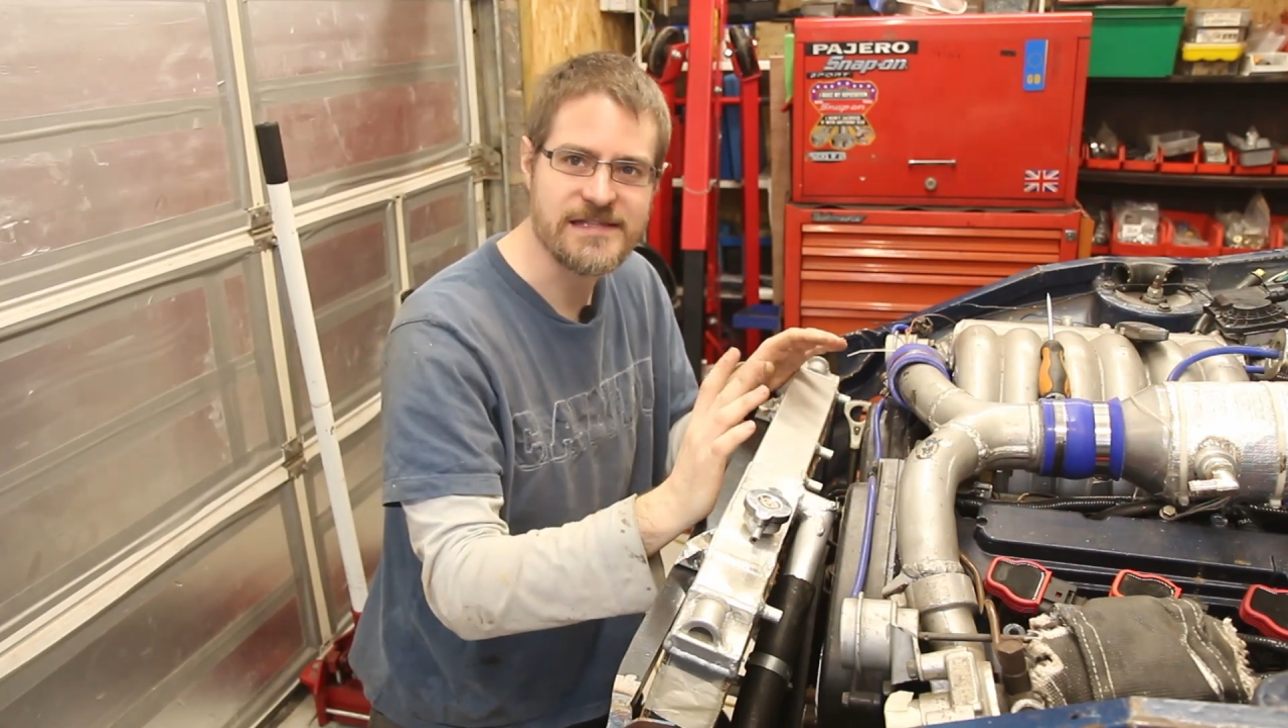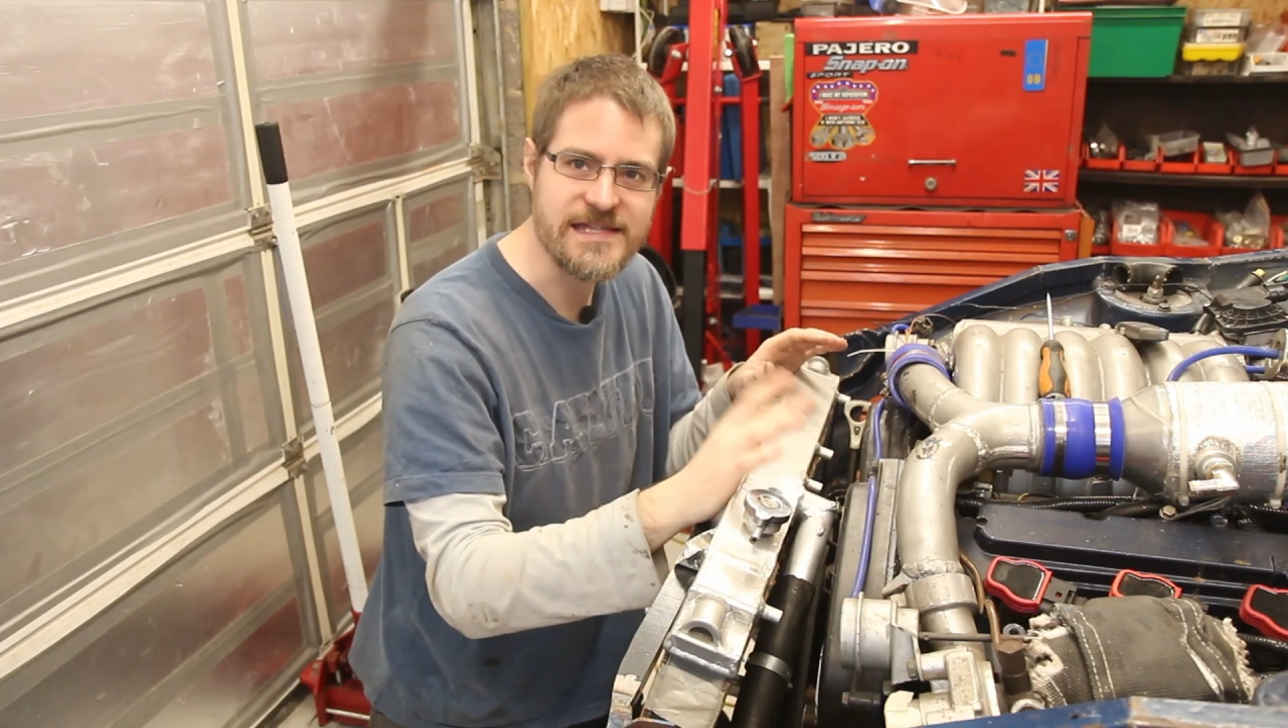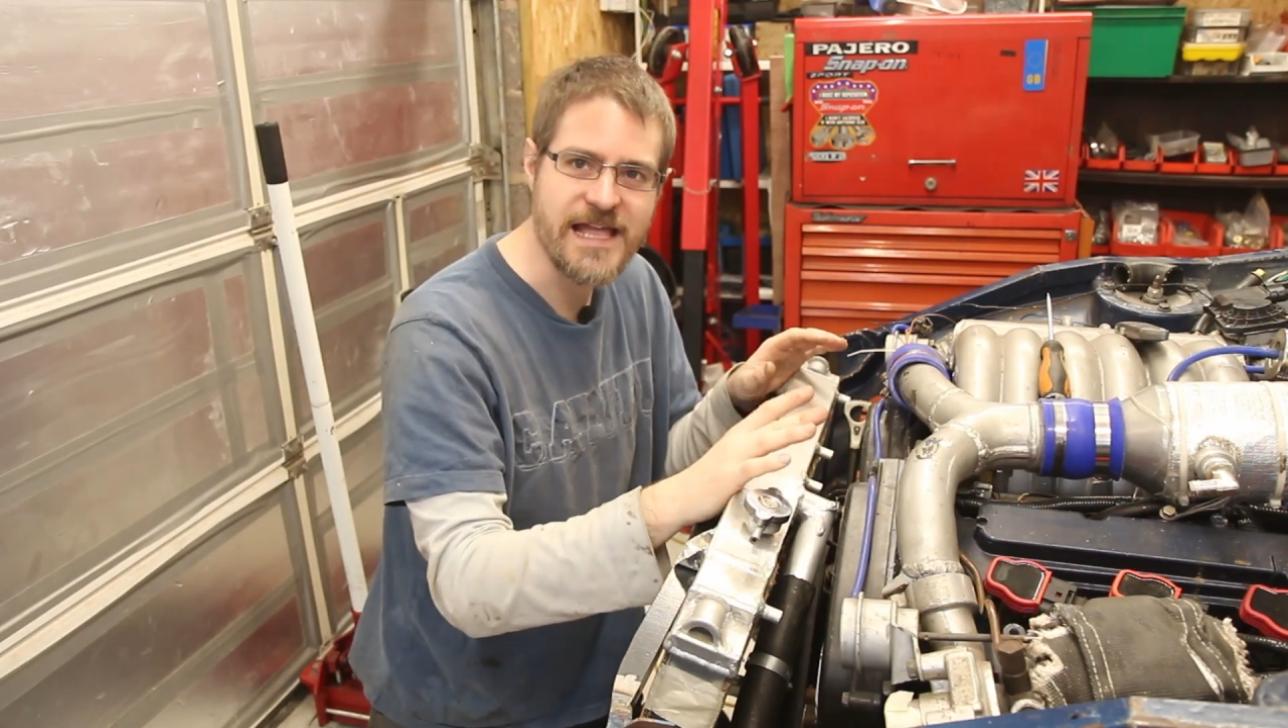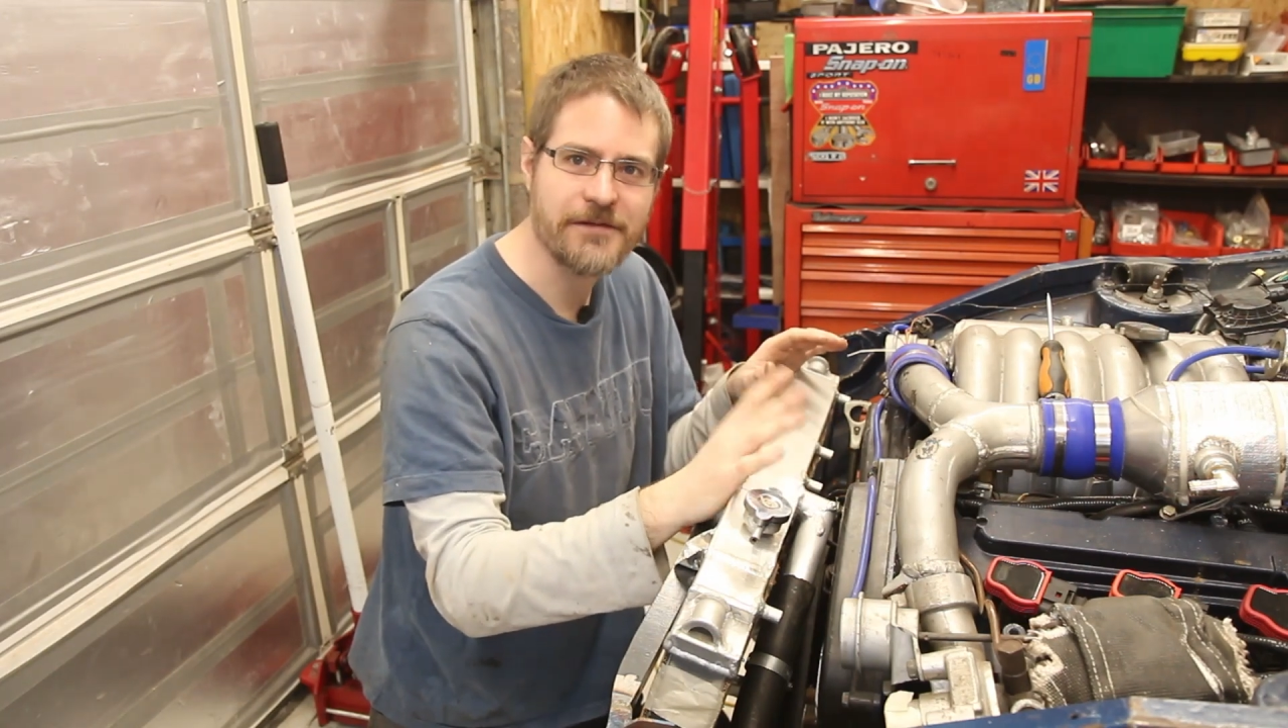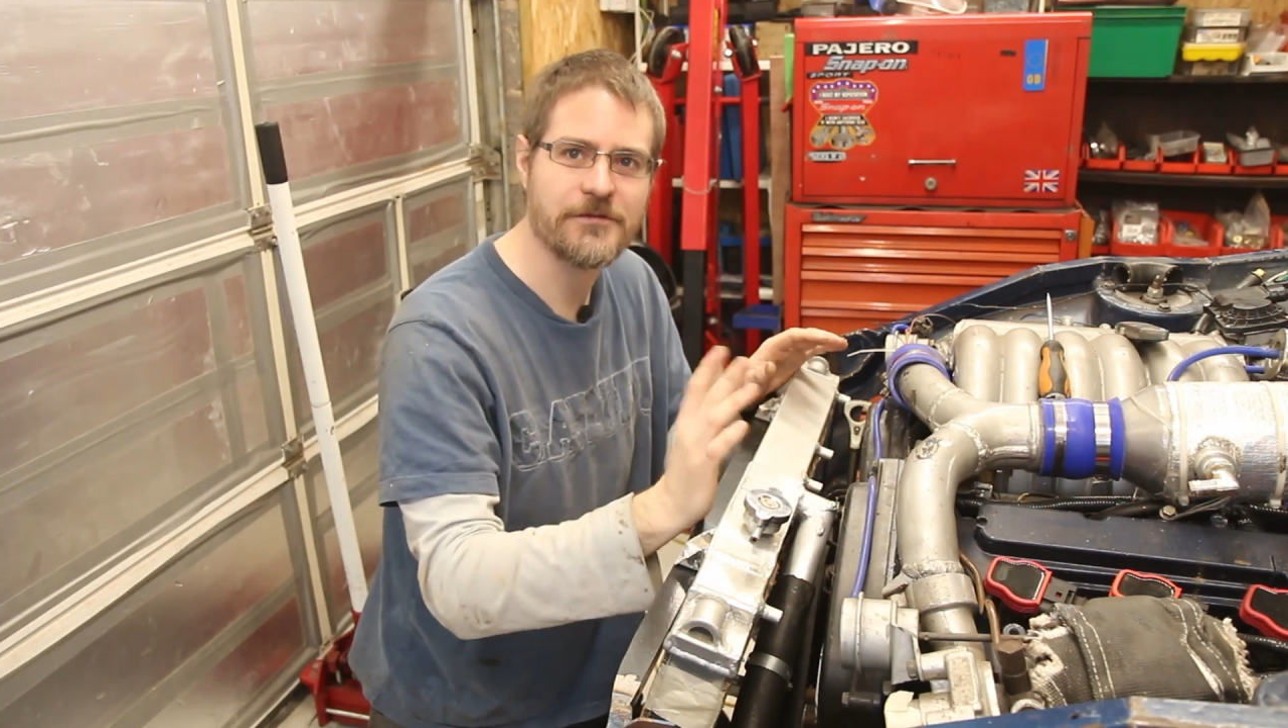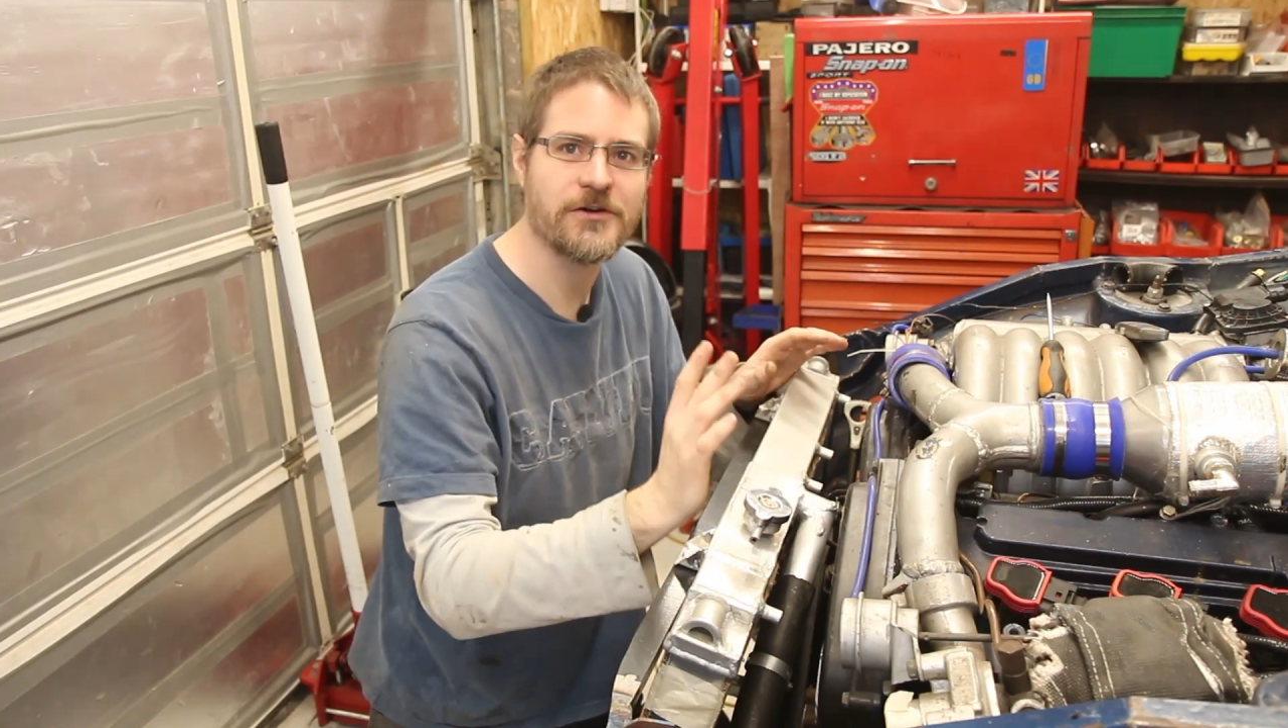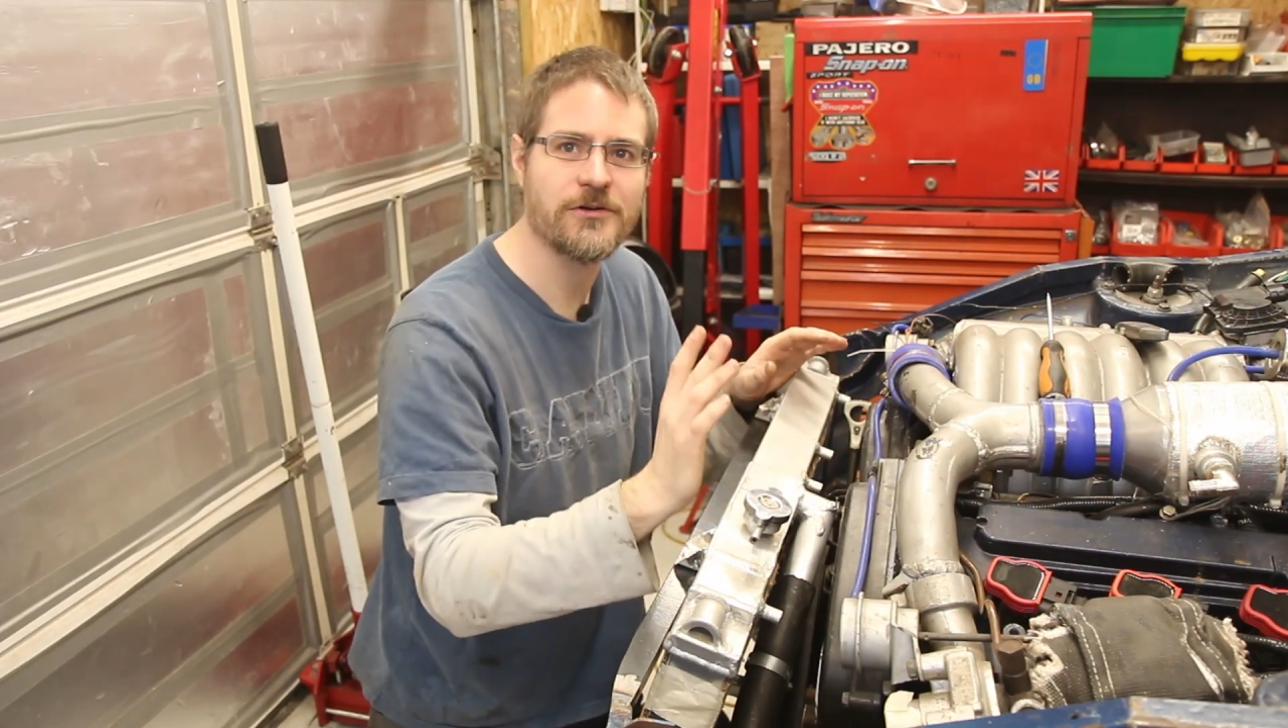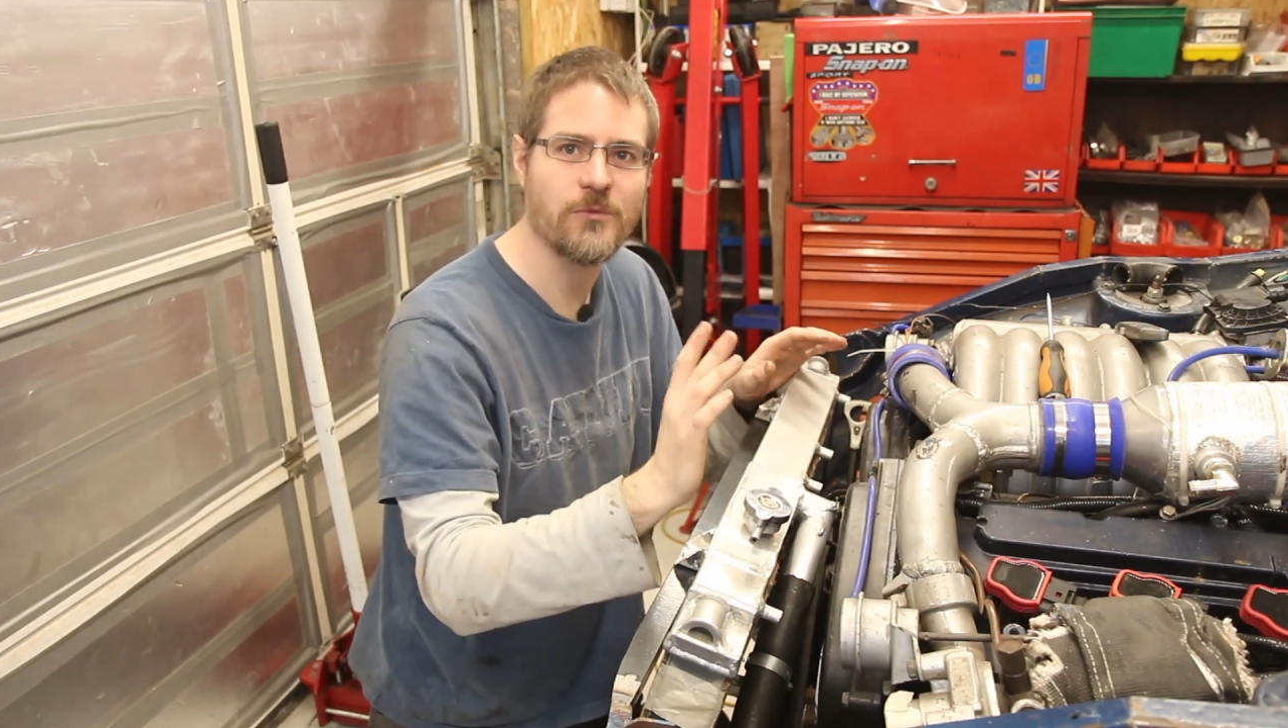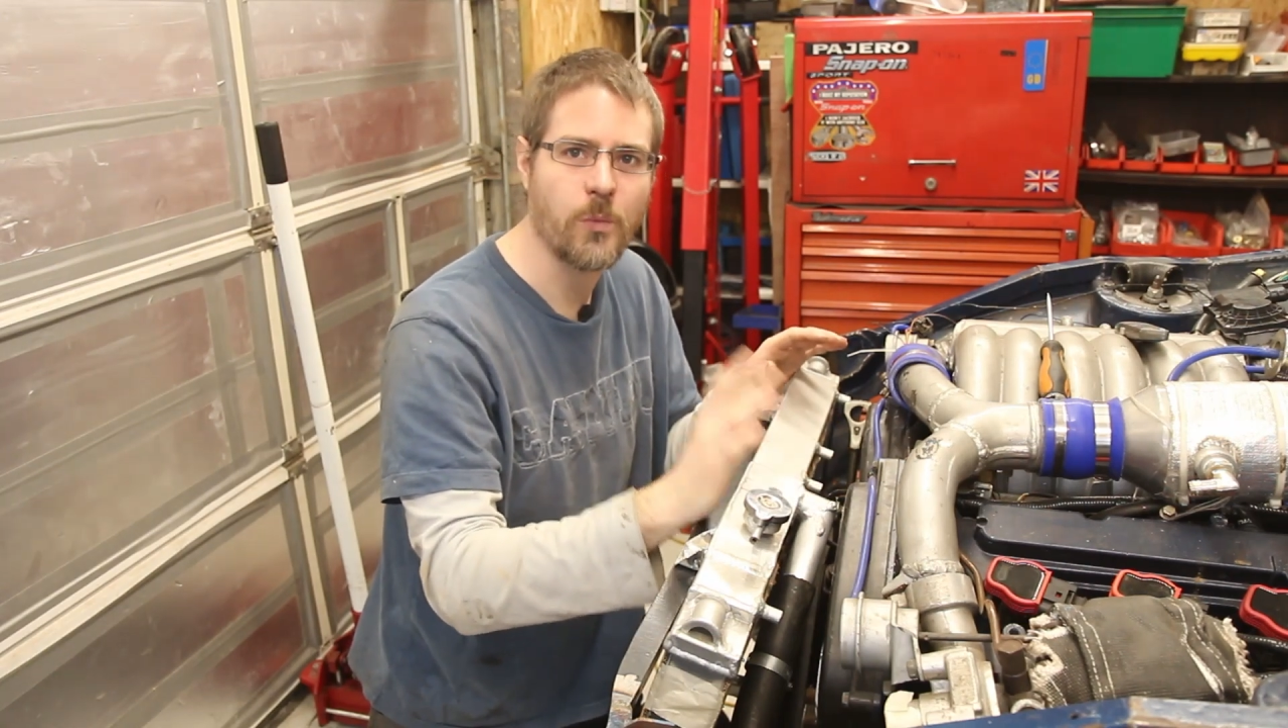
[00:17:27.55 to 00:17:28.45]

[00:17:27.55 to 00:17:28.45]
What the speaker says: never